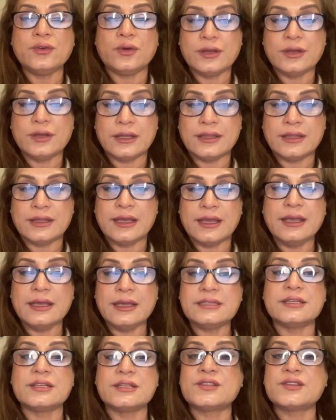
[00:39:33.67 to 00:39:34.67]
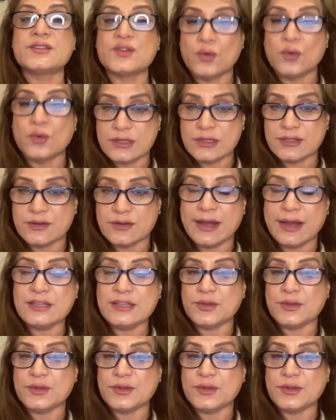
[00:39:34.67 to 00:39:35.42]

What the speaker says: or a thing is the source, right?